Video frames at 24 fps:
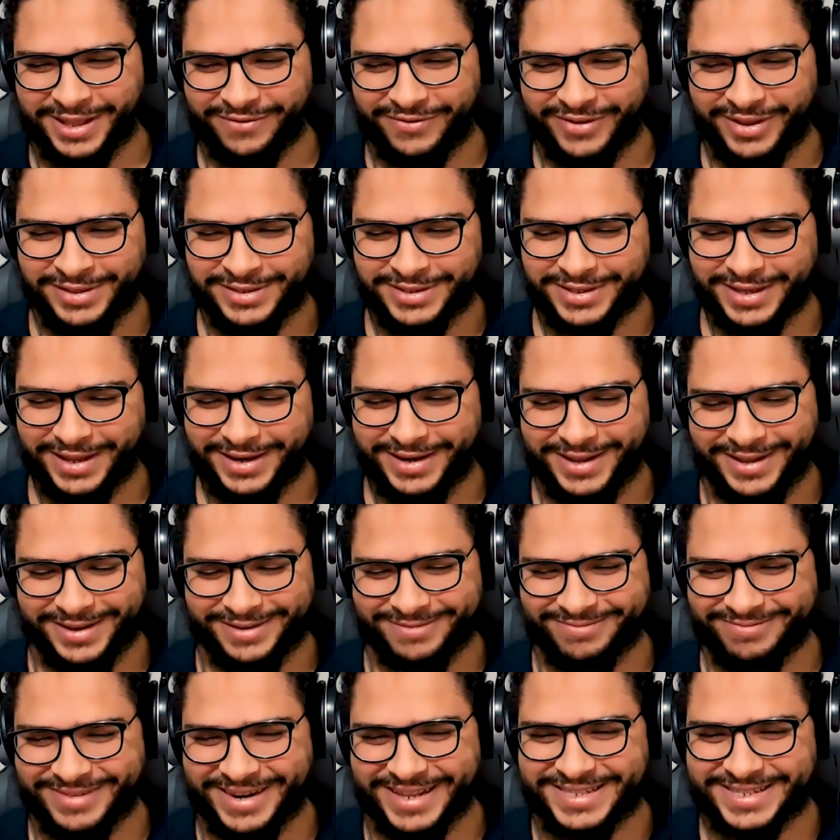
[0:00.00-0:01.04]
events. And yeah,
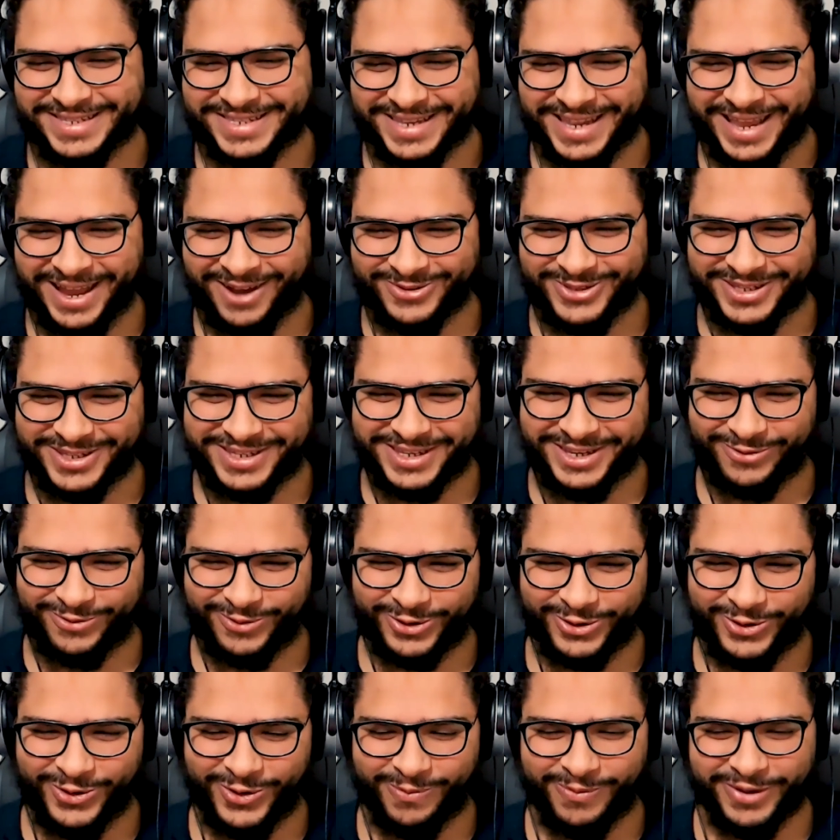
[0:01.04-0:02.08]
let's see how this year will
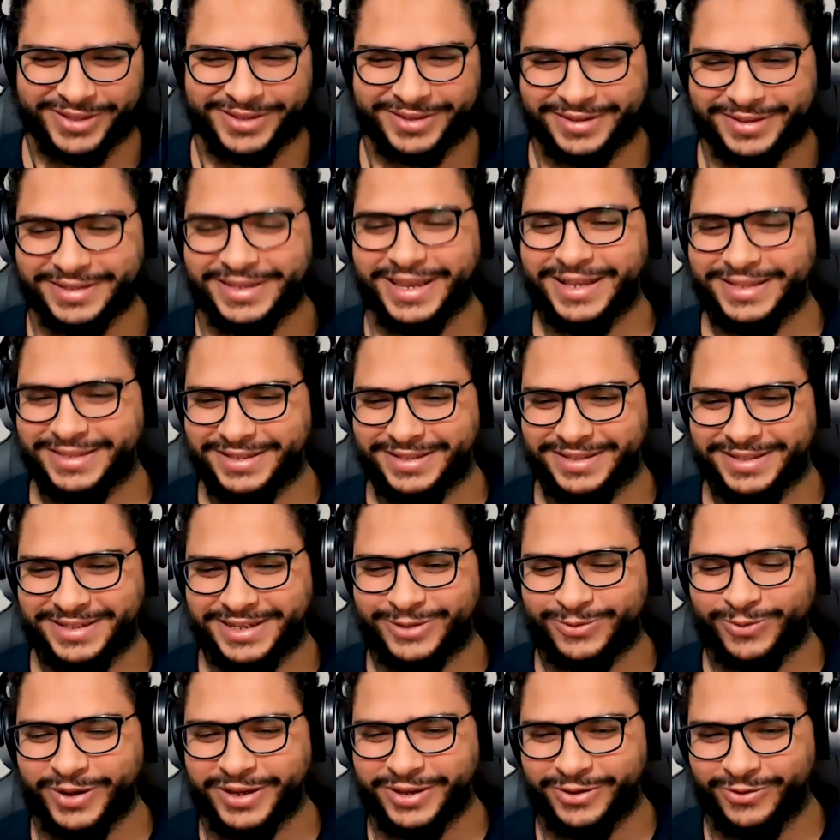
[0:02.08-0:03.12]
go. But yeah, this is
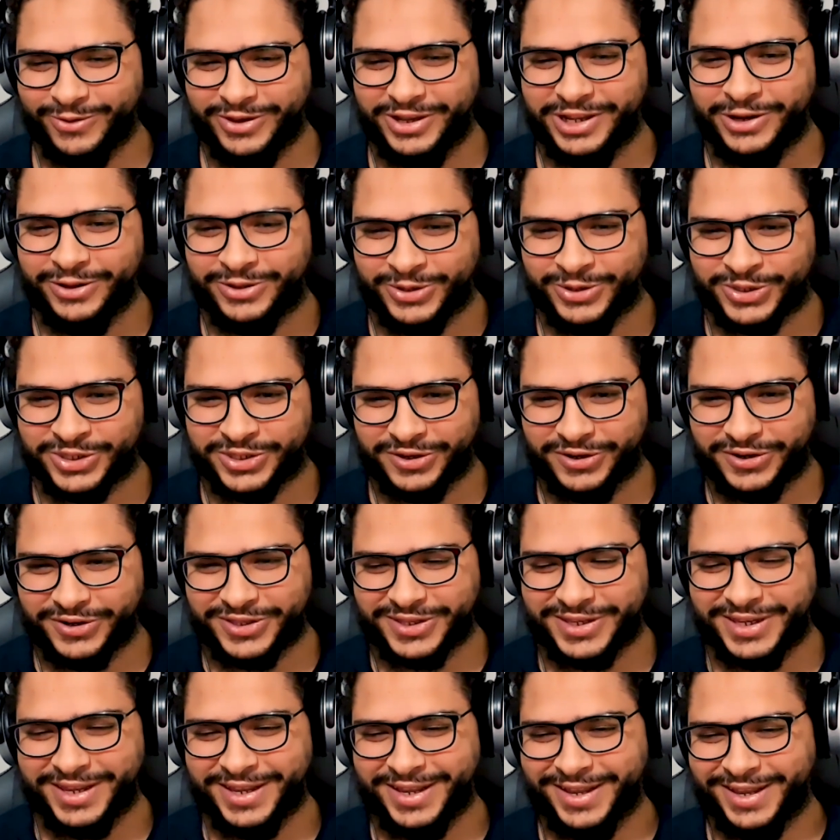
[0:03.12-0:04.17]
why you need to start,
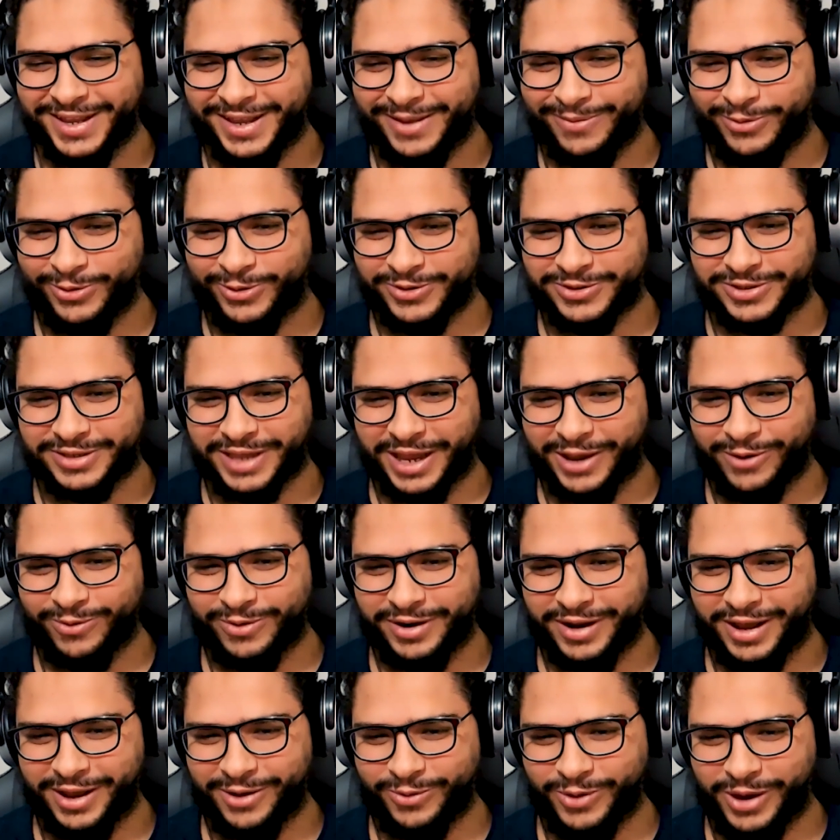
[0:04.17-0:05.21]
because I
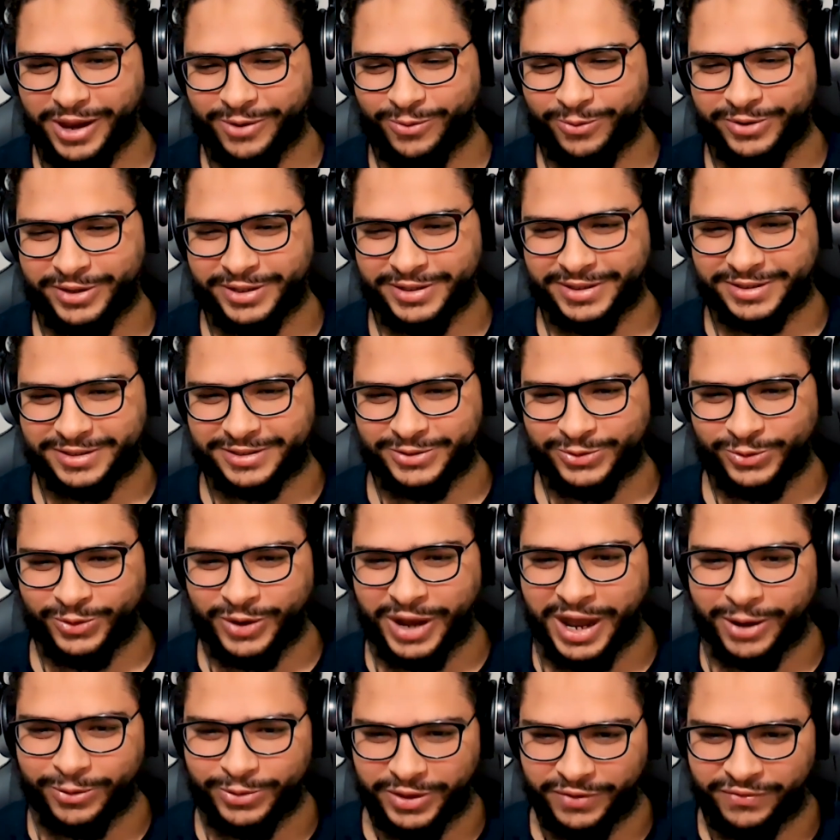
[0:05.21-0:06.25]
wouldn't know
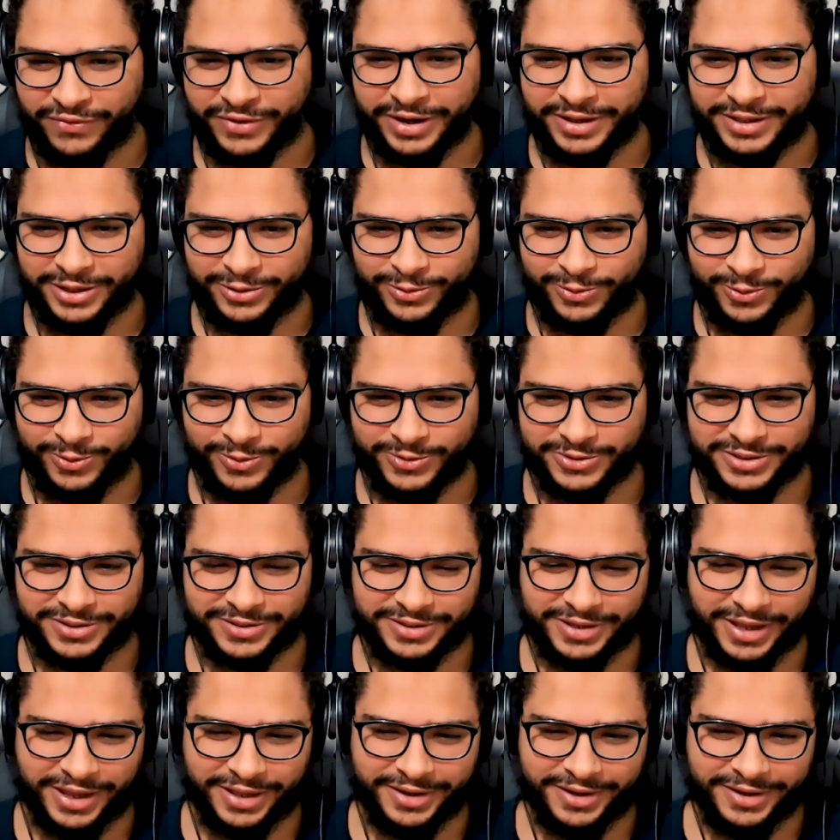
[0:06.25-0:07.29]
how difficult it was
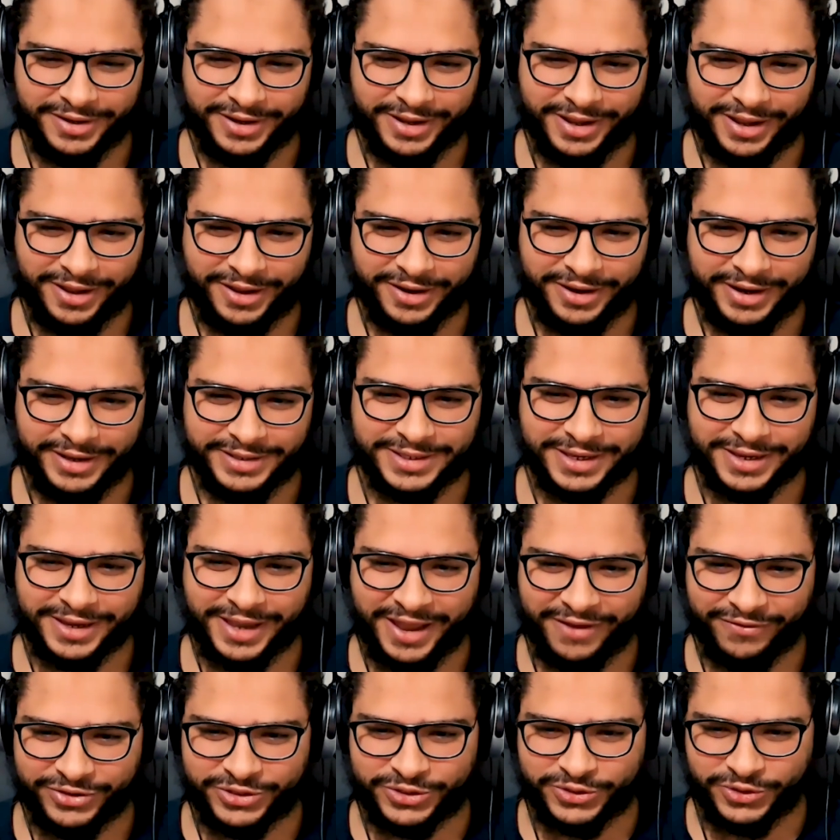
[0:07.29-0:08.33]
unless I
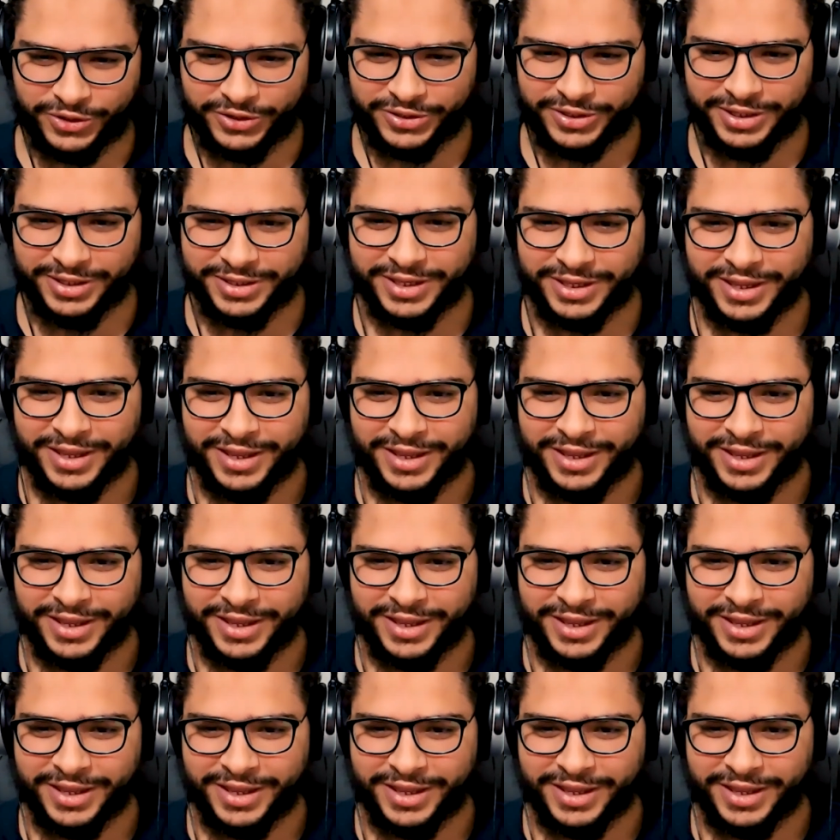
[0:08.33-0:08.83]
have started.